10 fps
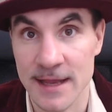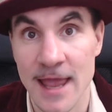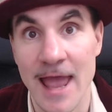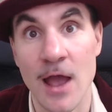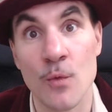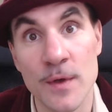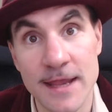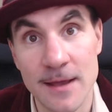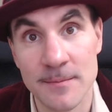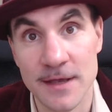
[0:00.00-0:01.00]
and we
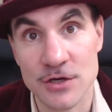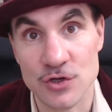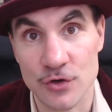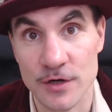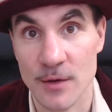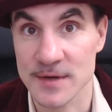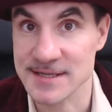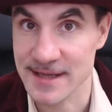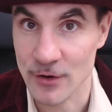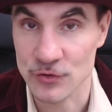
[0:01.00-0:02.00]
can make sure that we
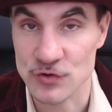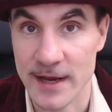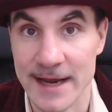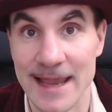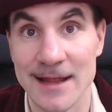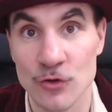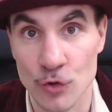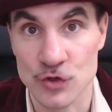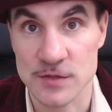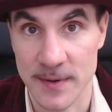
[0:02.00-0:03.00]
stay on track and don't
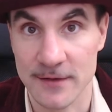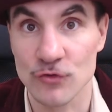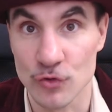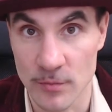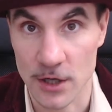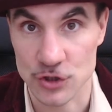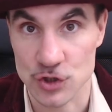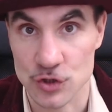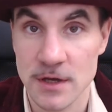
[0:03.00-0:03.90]
spend too much.